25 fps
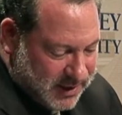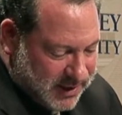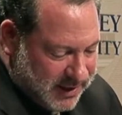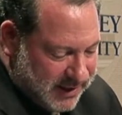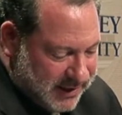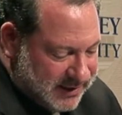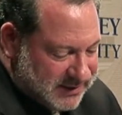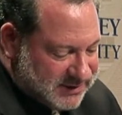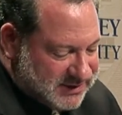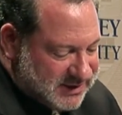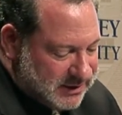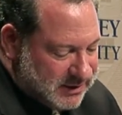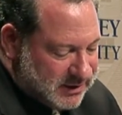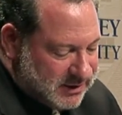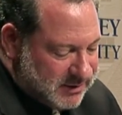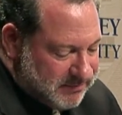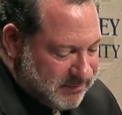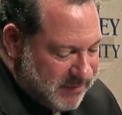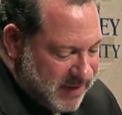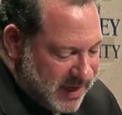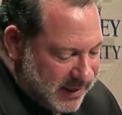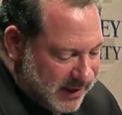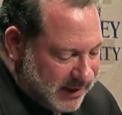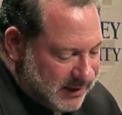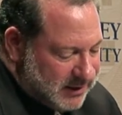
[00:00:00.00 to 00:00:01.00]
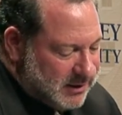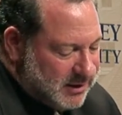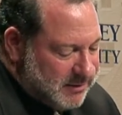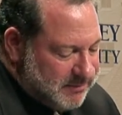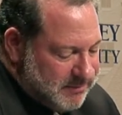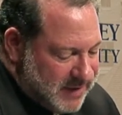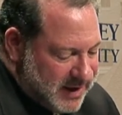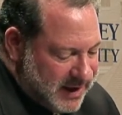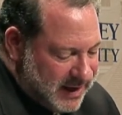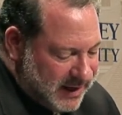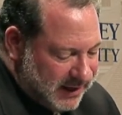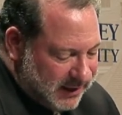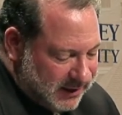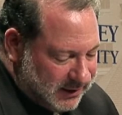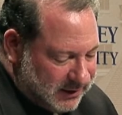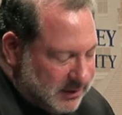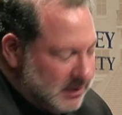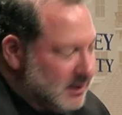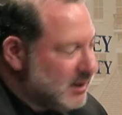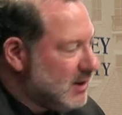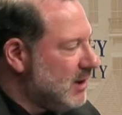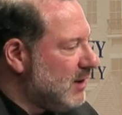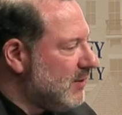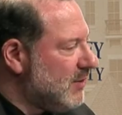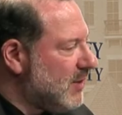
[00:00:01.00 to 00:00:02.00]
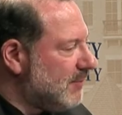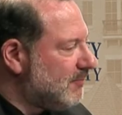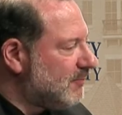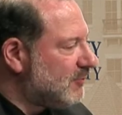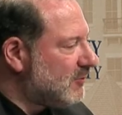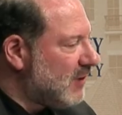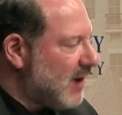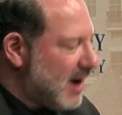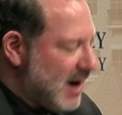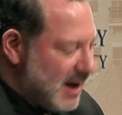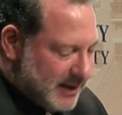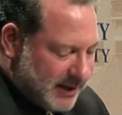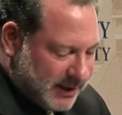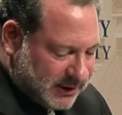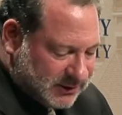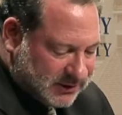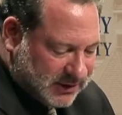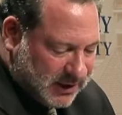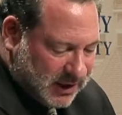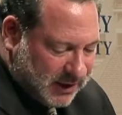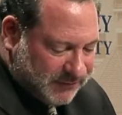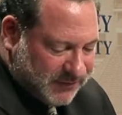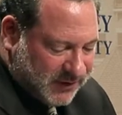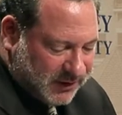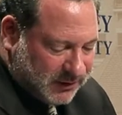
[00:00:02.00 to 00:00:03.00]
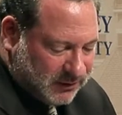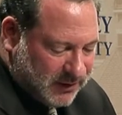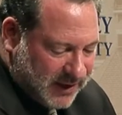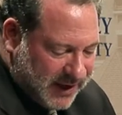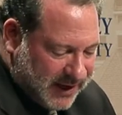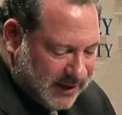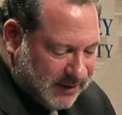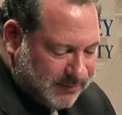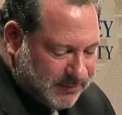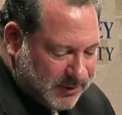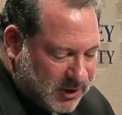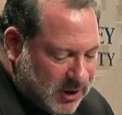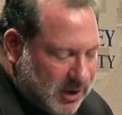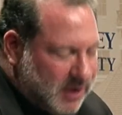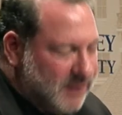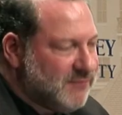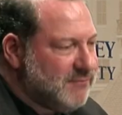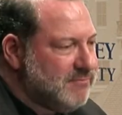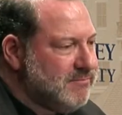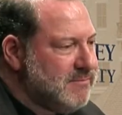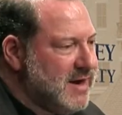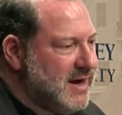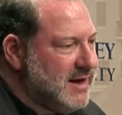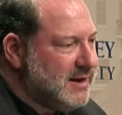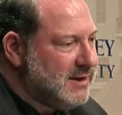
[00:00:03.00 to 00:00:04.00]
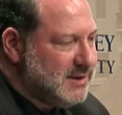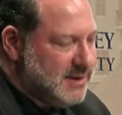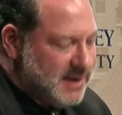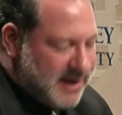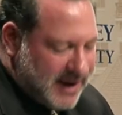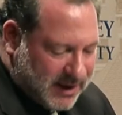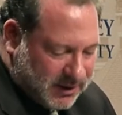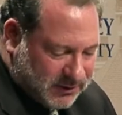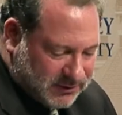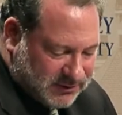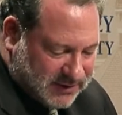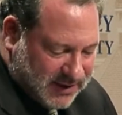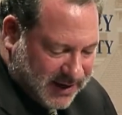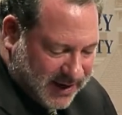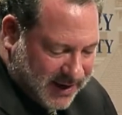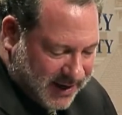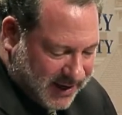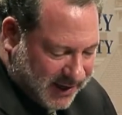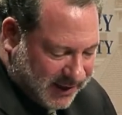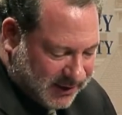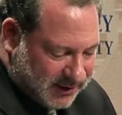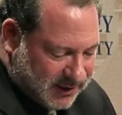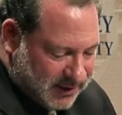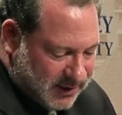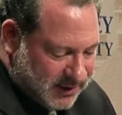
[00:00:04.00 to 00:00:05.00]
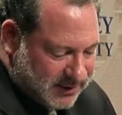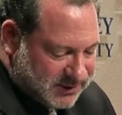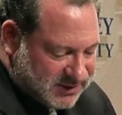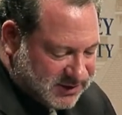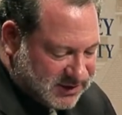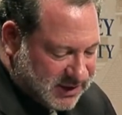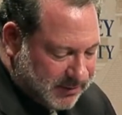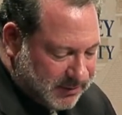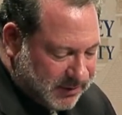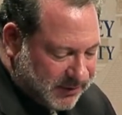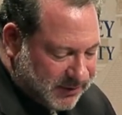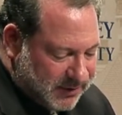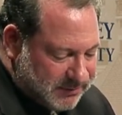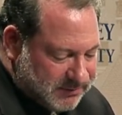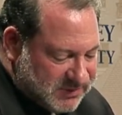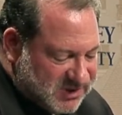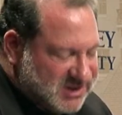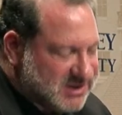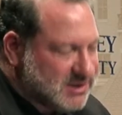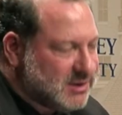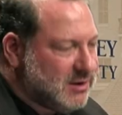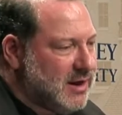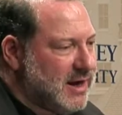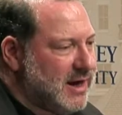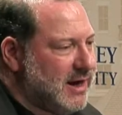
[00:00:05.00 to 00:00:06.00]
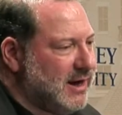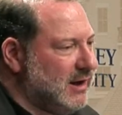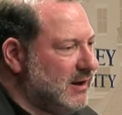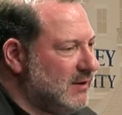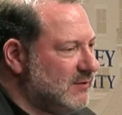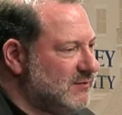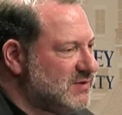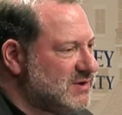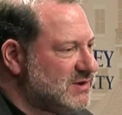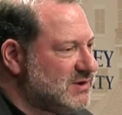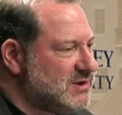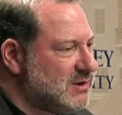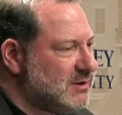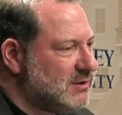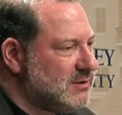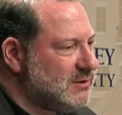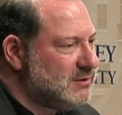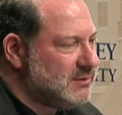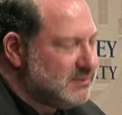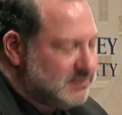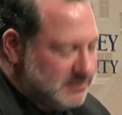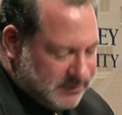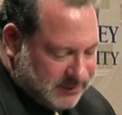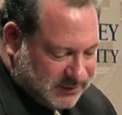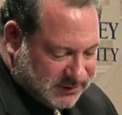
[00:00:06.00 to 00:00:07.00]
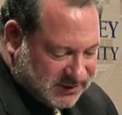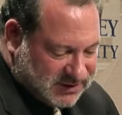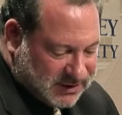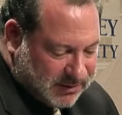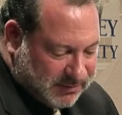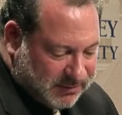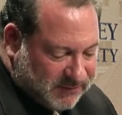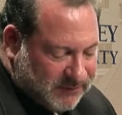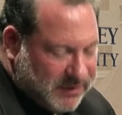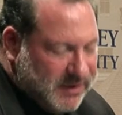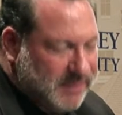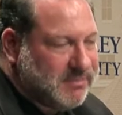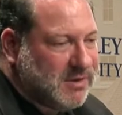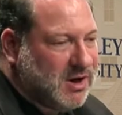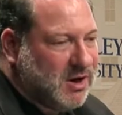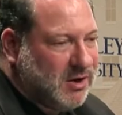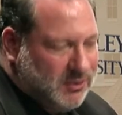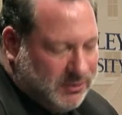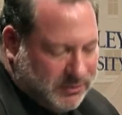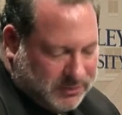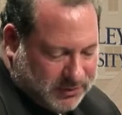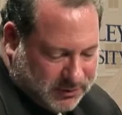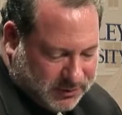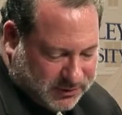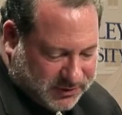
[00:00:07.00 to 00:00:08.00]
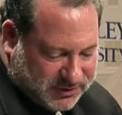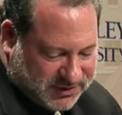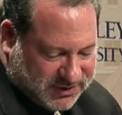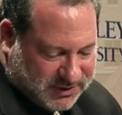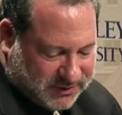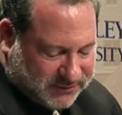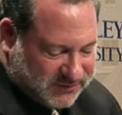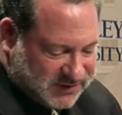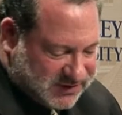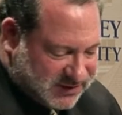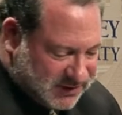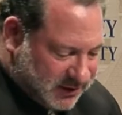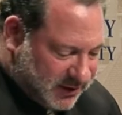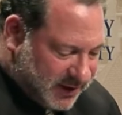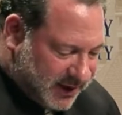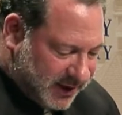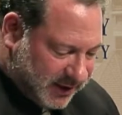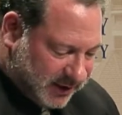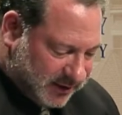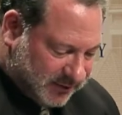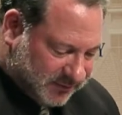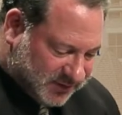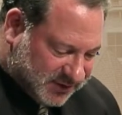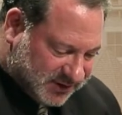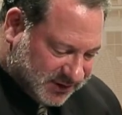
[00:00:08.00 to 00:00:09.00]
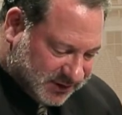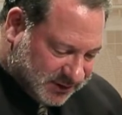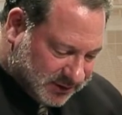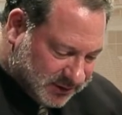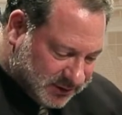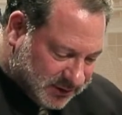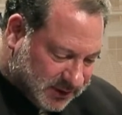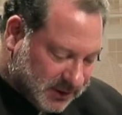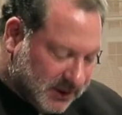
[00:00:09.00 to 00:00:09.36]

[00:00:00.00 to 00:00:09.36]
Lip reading: is in the main the product of the labor of men now dead, some of them slaves, some of them owners of slaves."